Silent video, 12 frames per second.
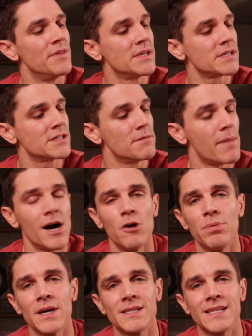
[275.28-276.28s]
This is the
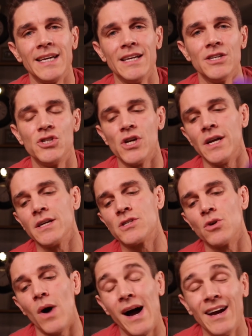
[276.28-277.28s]
Myoplex Ketogenic.
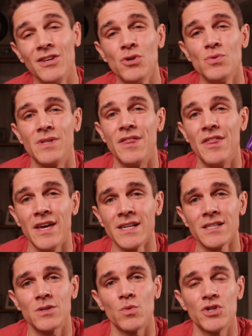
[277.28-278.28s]
So I use
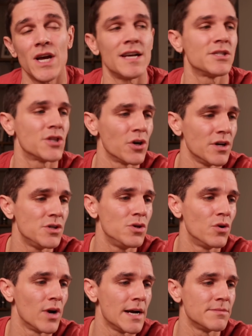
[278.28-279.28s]
this, which has
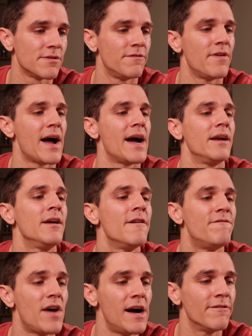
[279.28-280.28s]
32 grams of fat,
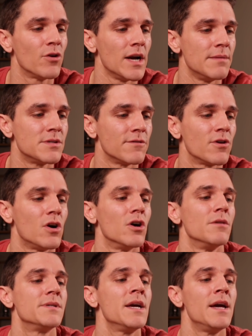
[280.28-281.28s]
5 grams of
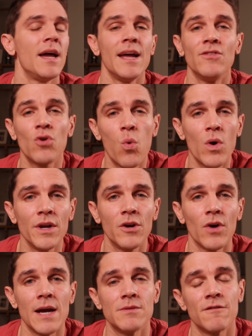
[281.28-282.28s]
carbs, and 20
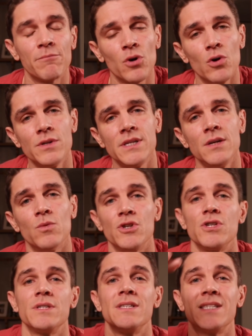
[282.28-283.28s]
grams of protein,
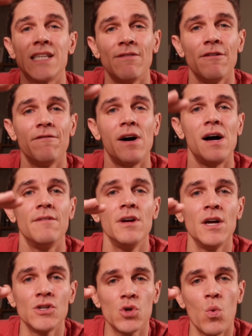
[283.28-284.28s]
which is the 75,
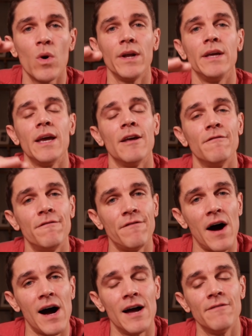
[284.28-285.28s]
20, and
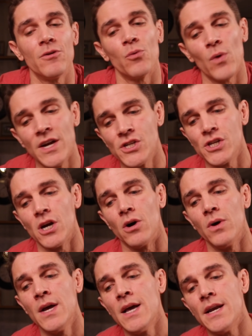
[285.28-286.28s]
5
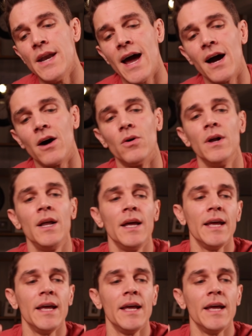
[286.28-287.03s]
ratio. Now,